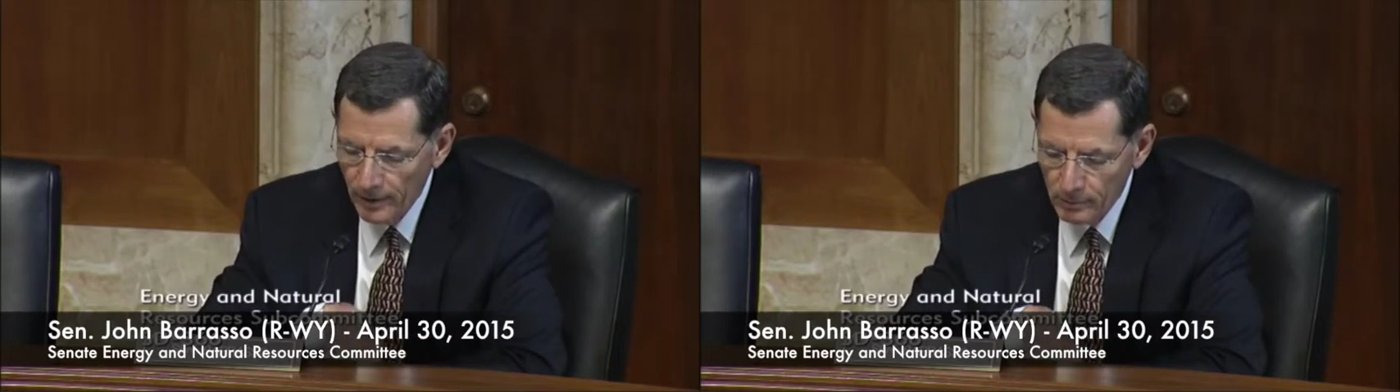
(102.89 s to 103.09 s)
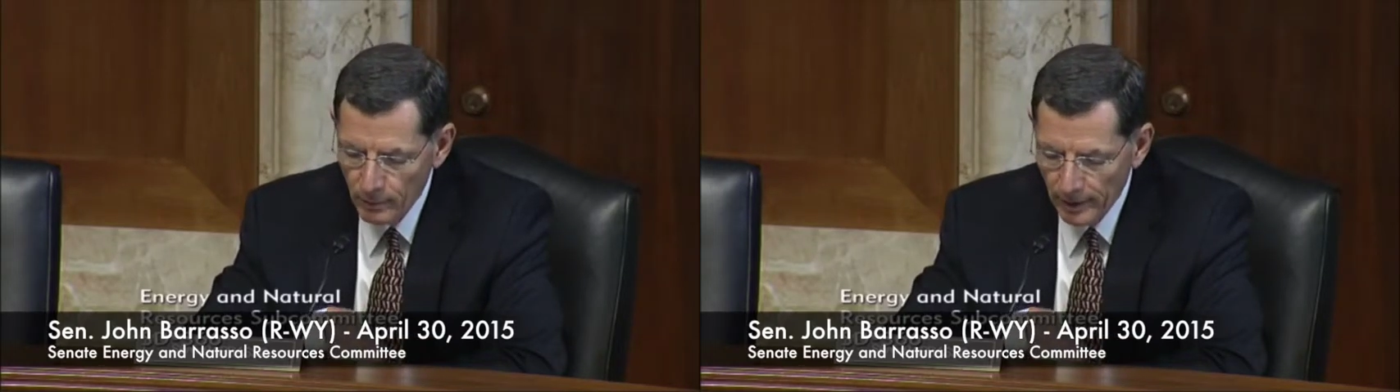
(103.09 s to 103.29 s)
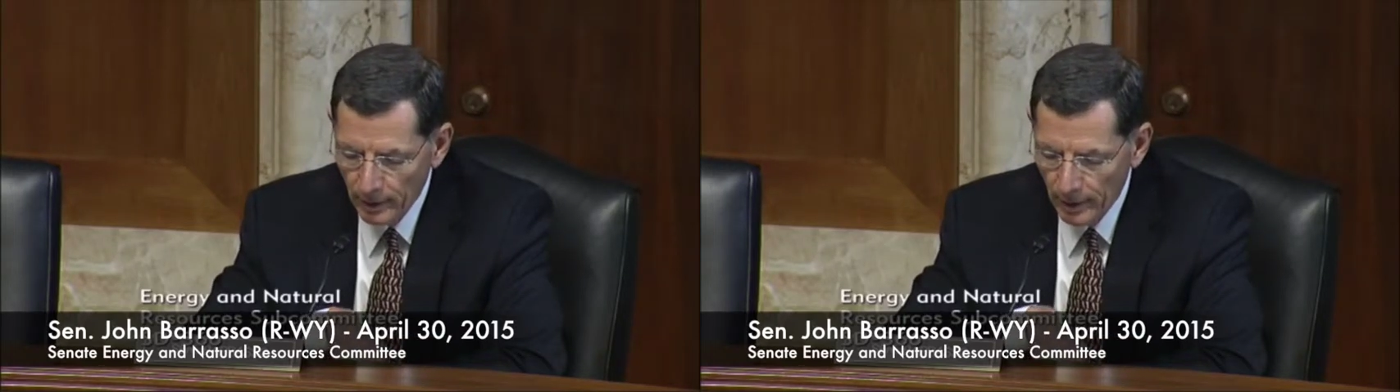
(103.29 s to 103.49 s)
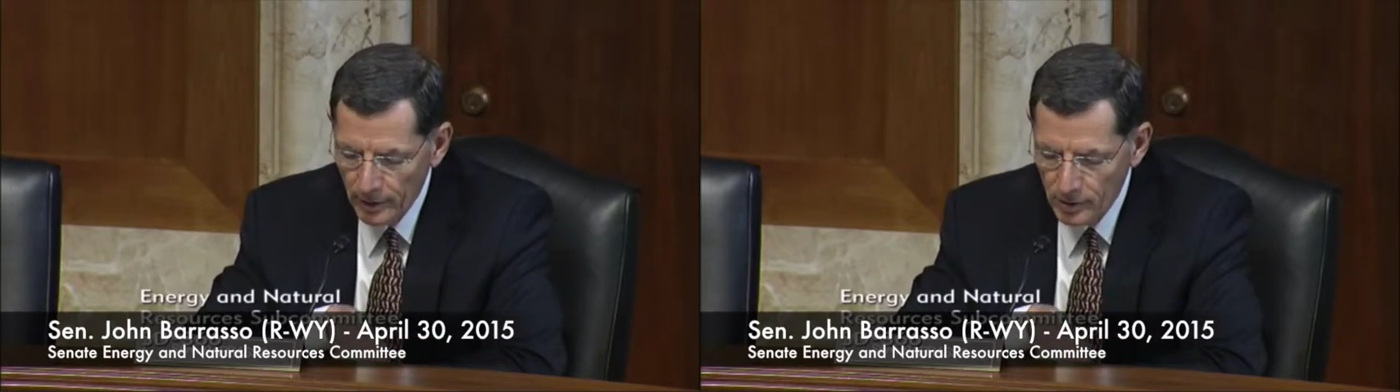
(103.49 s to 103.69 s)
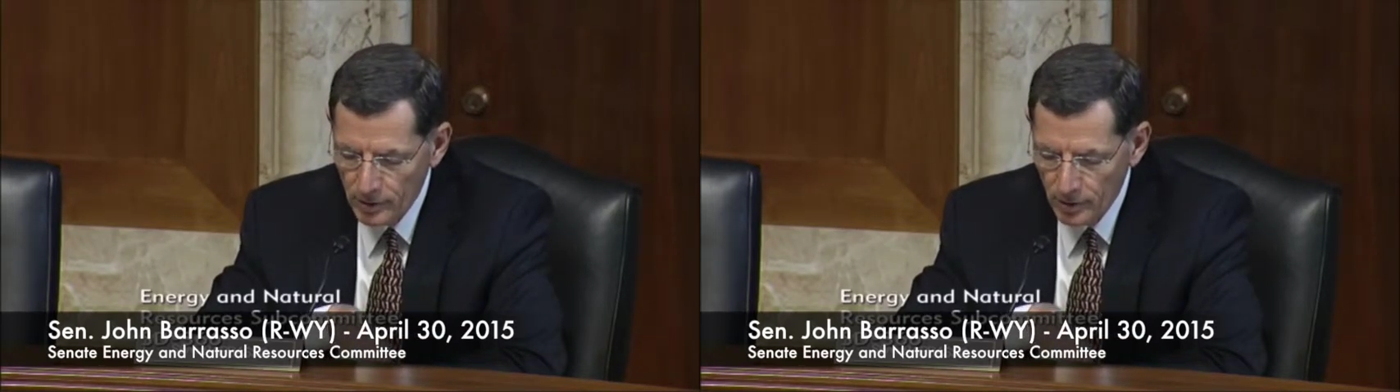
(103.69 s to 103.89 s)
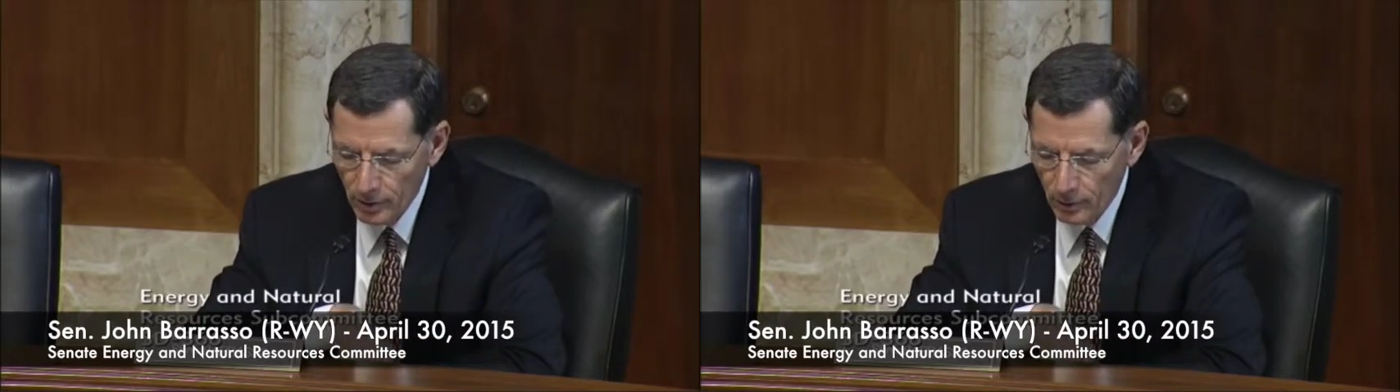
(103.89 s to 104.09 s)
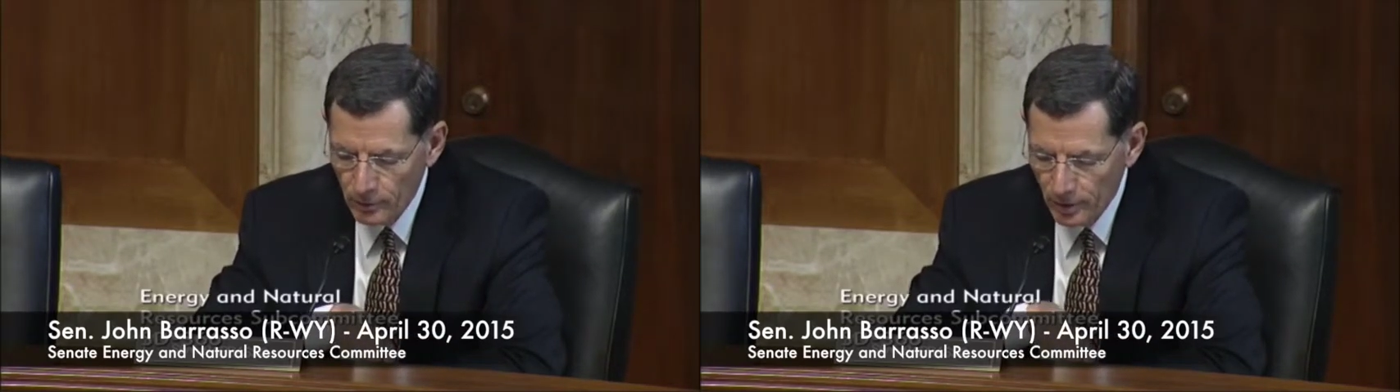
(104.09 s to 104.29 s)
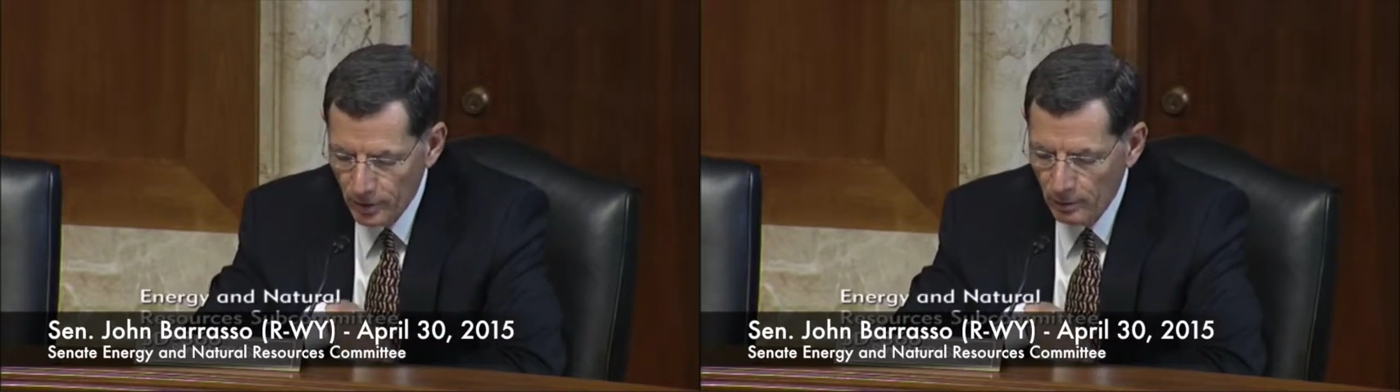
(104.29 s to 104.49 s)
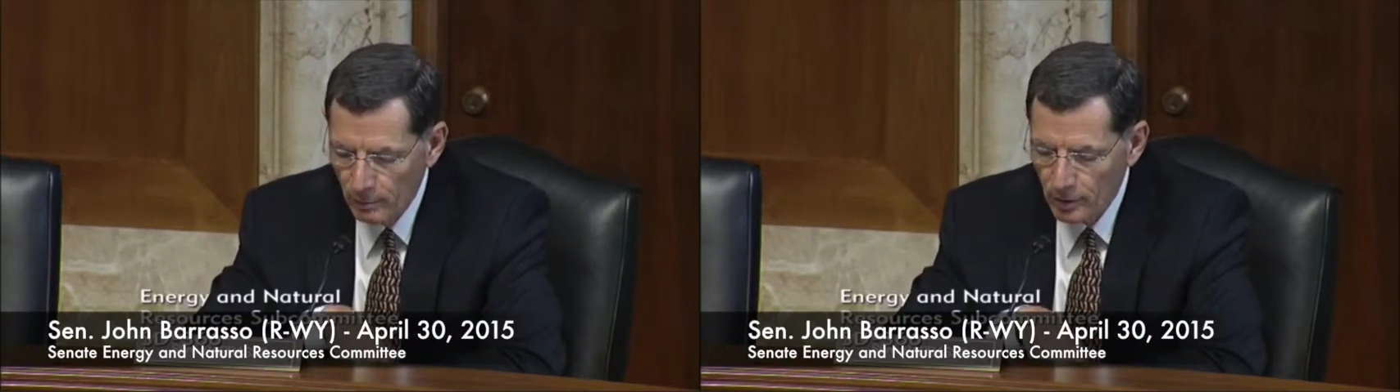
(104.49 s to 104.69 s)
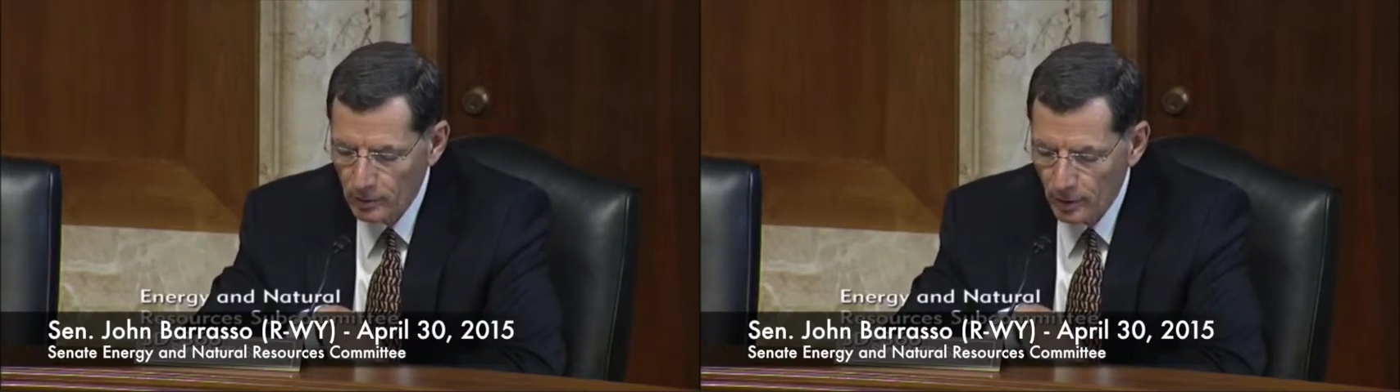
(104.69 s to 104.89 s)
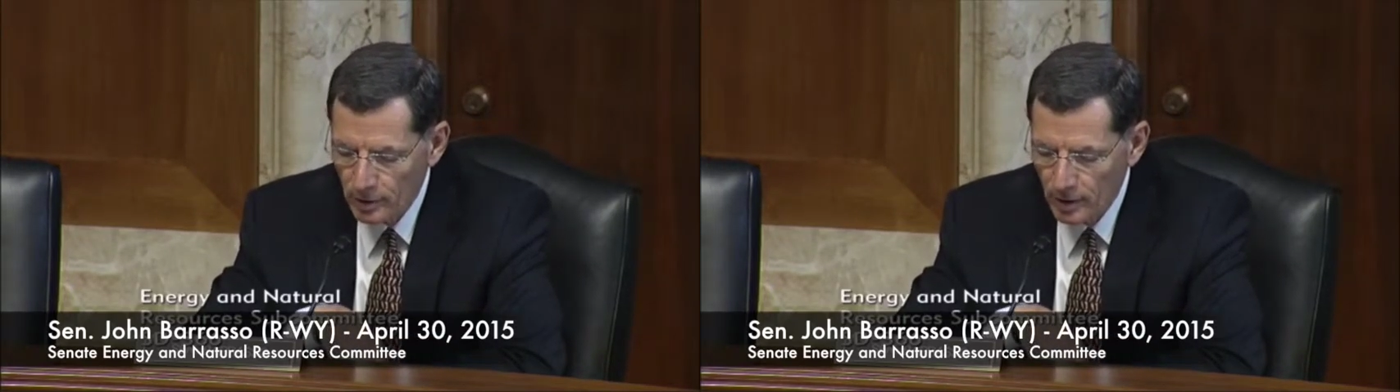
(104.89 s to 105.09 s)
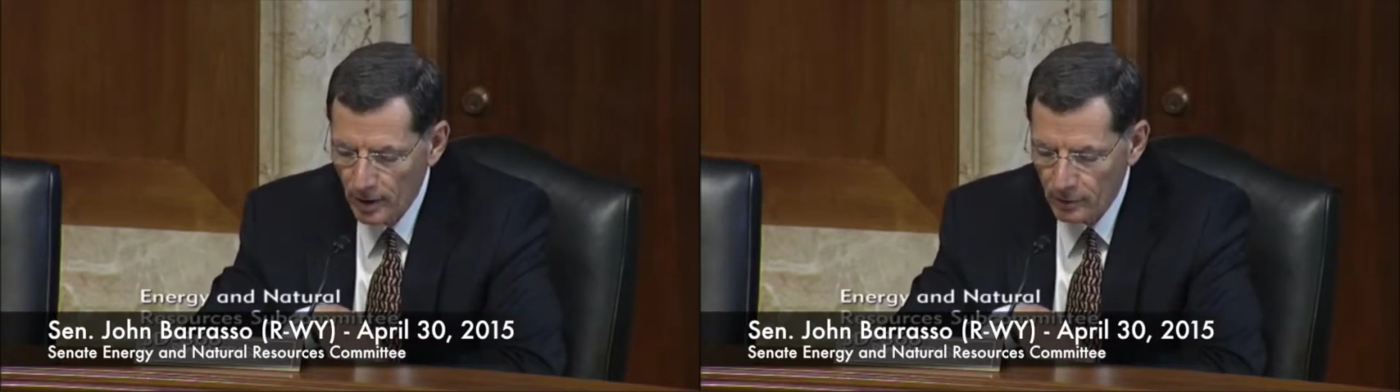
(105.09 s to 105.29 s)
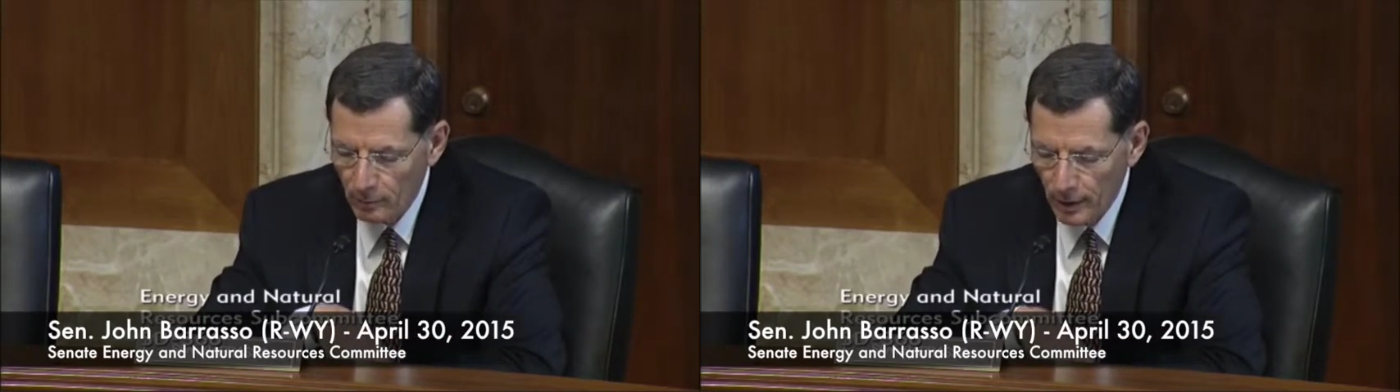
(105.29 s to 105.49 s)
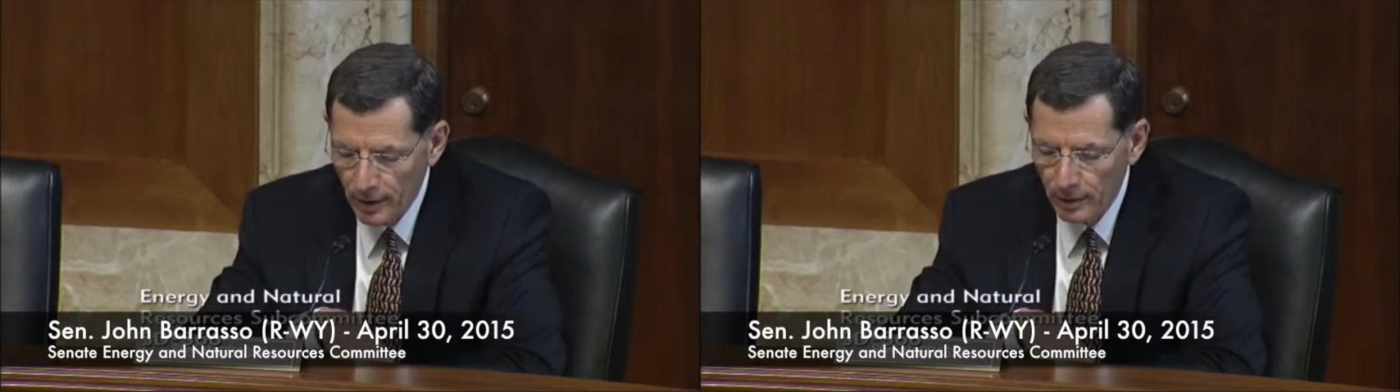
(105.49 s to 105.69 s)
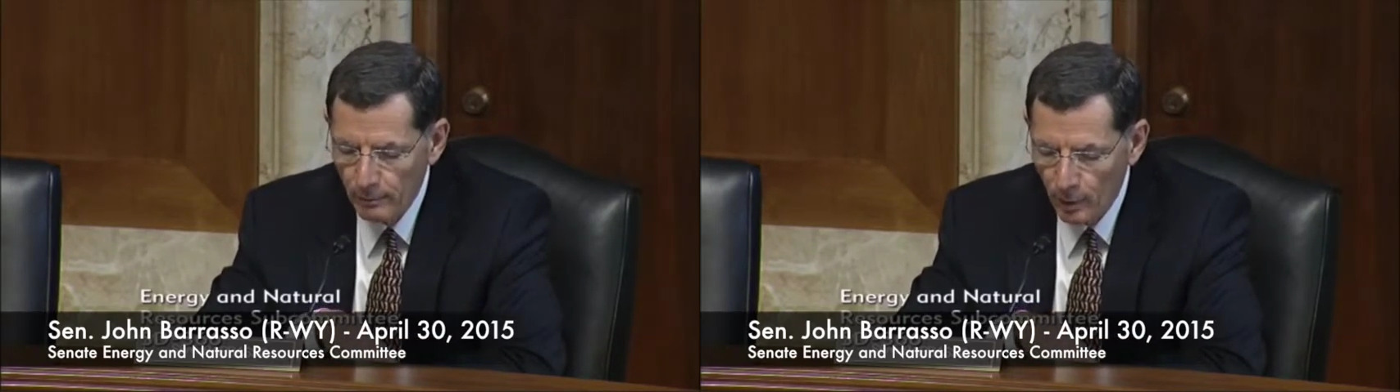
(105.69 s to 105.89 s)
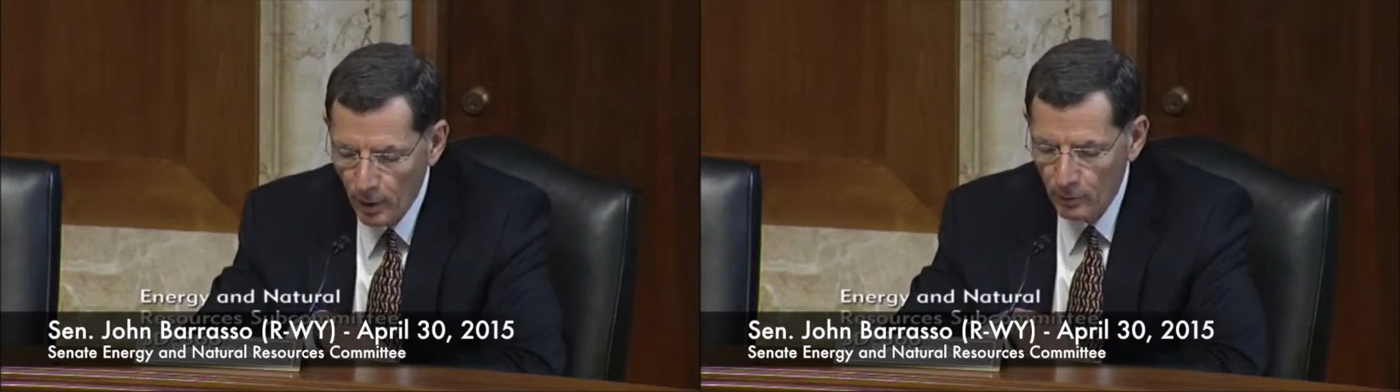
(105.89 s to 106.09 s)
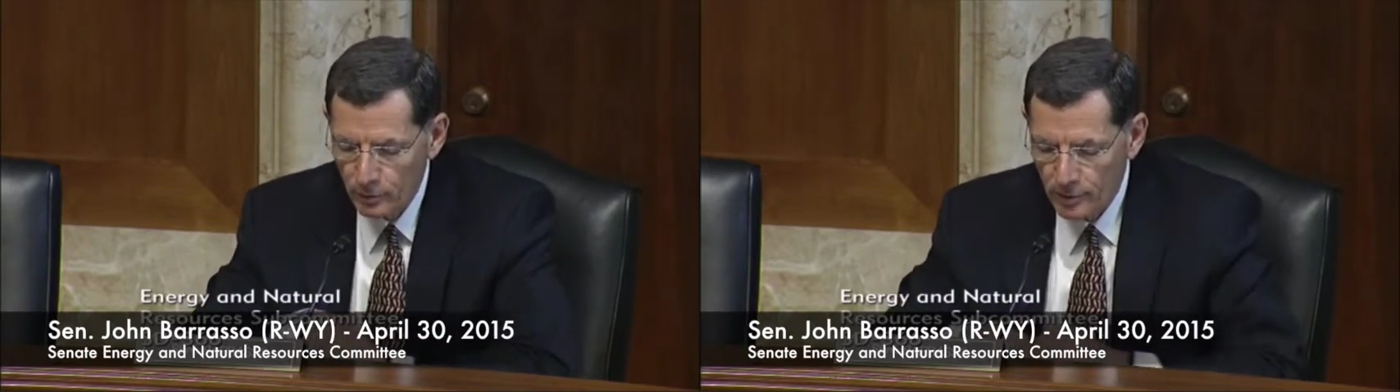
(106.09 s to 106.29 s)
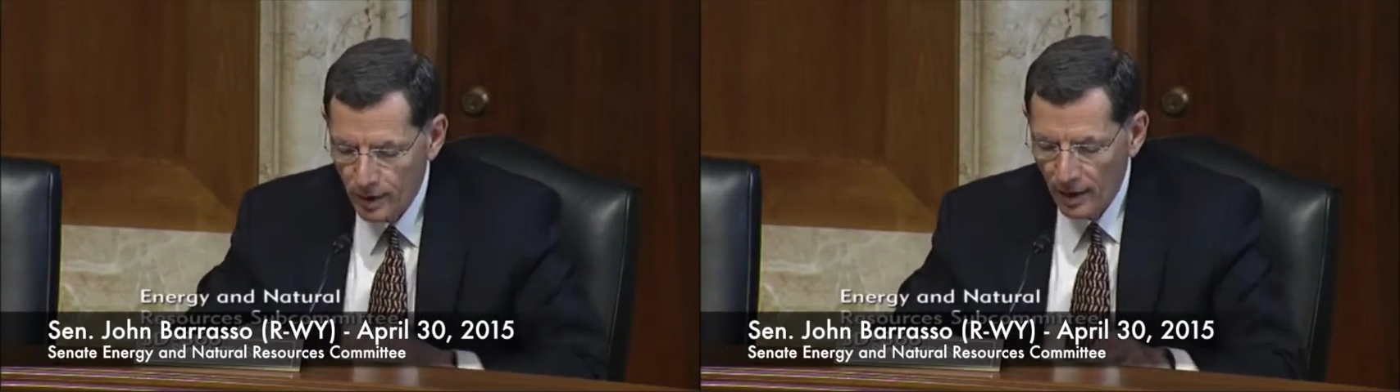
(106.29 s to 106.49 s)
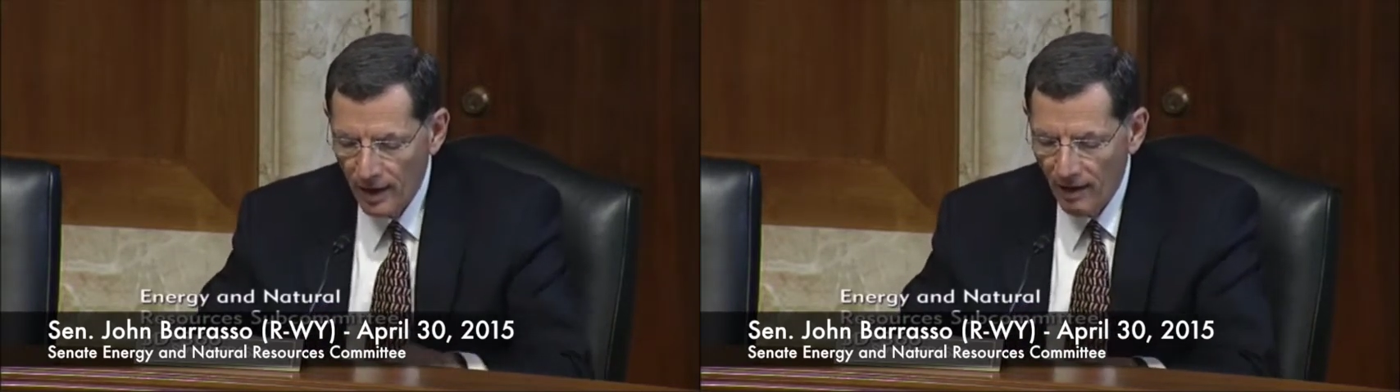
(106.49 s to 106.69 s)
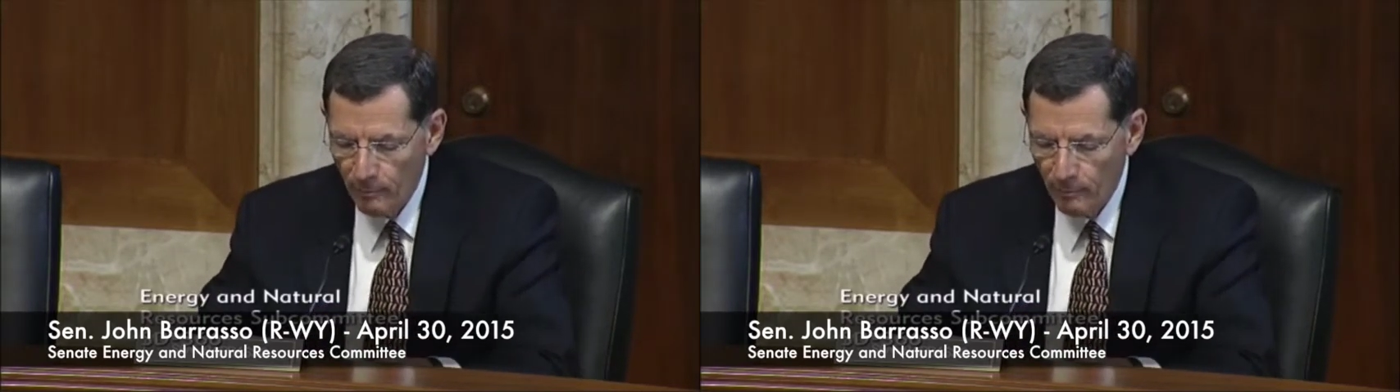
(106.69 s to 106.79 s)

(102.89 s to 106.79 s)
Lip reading: These regulations and those that the administration has already imposed